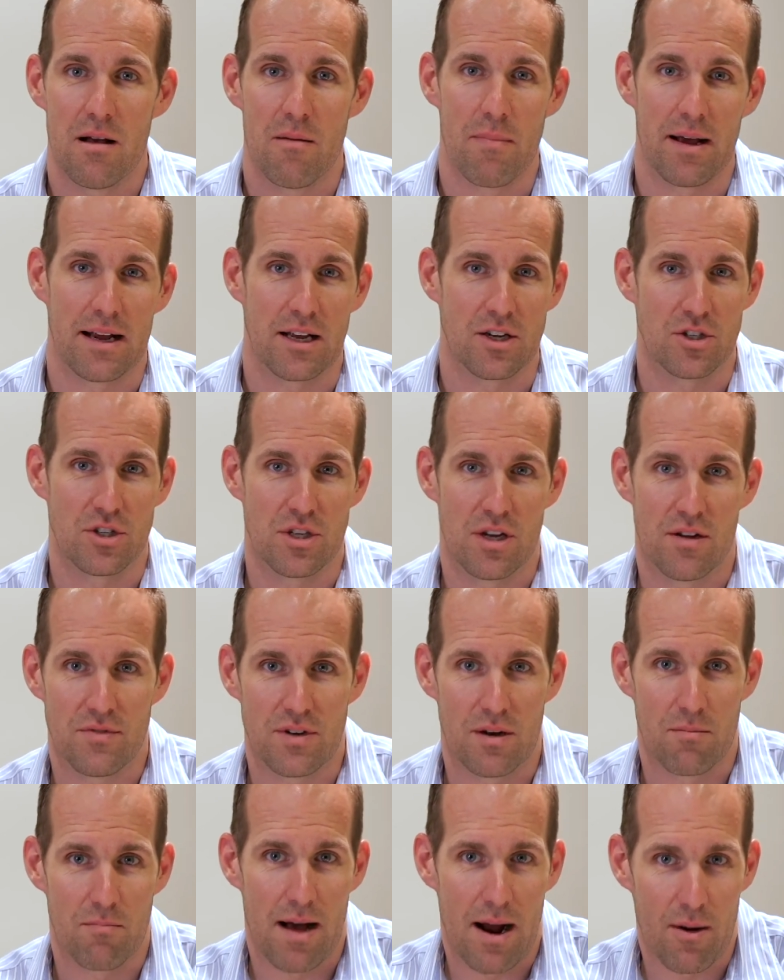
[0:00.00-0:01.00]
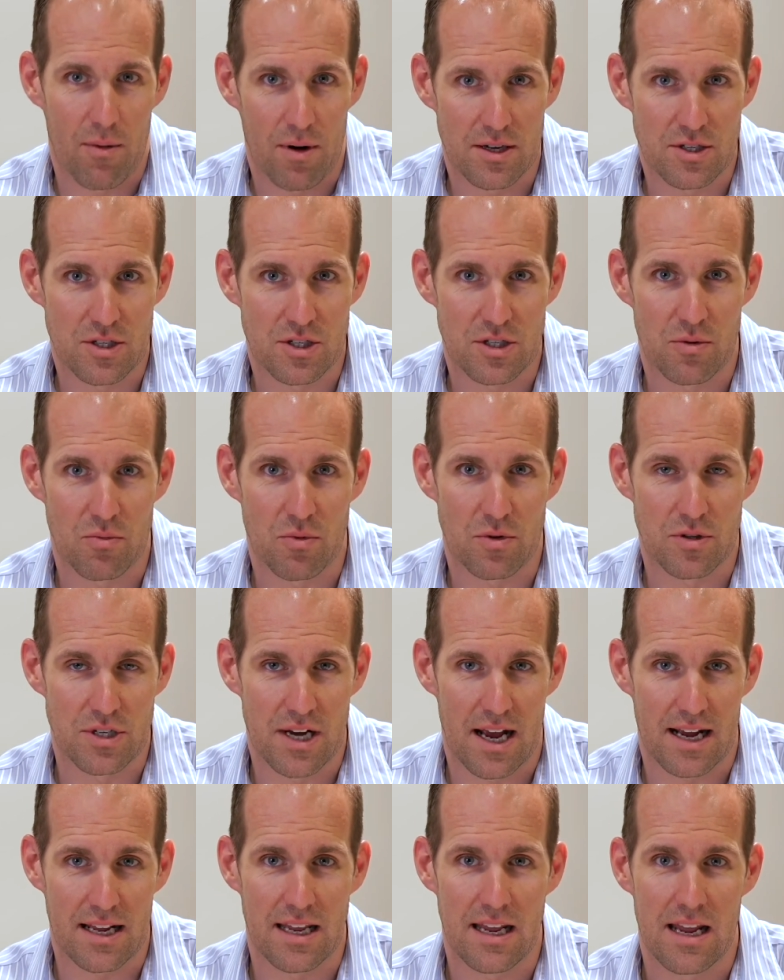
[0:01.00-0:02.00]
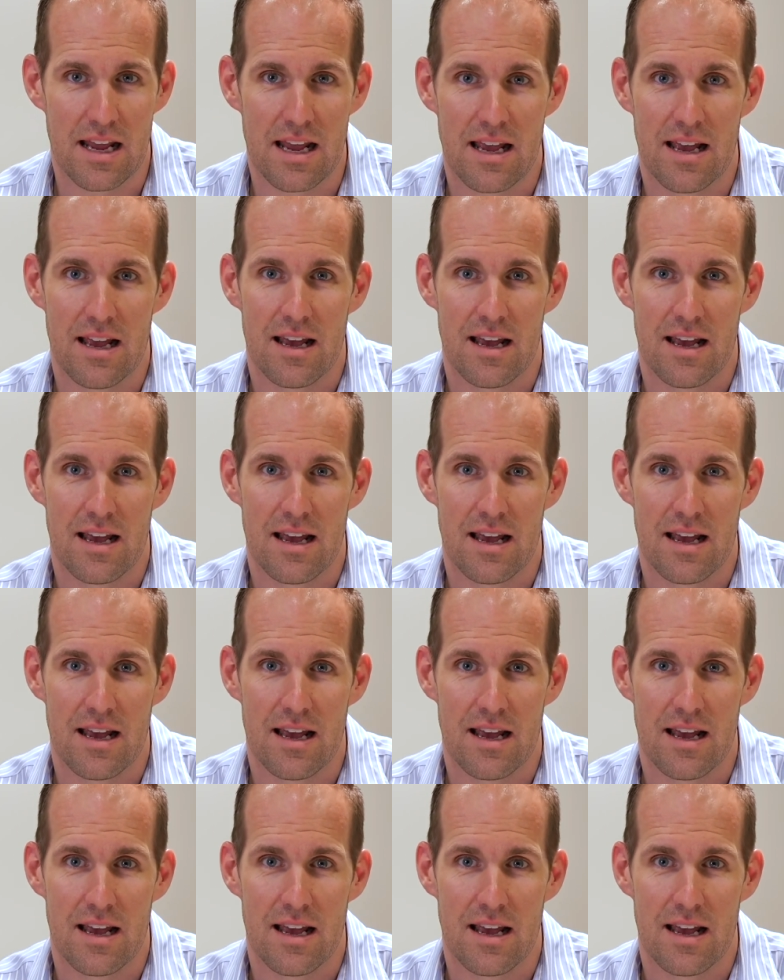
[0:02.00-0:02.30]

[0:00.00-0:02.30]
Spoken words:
make a shift in my relationship with Jackie.